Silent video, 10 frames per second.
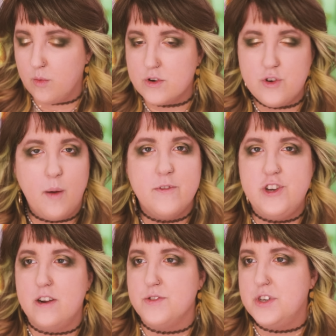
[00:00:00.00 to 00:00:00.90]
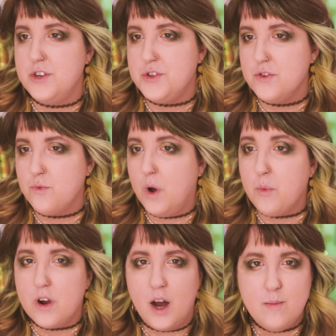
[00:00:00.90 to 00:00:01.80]
what were drama channels going to do?
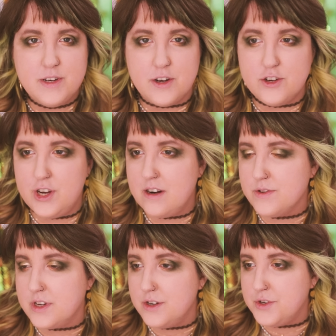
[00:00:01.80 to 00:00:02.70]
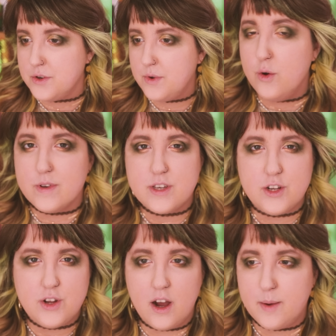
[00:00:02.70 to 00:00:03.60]
What were commentary channels going to do? Who was
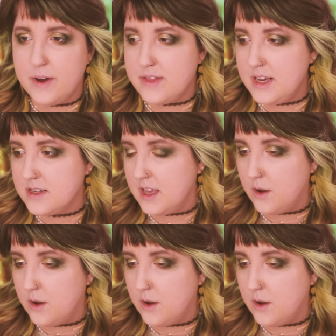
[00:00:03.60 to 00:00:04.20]
going to talk about this?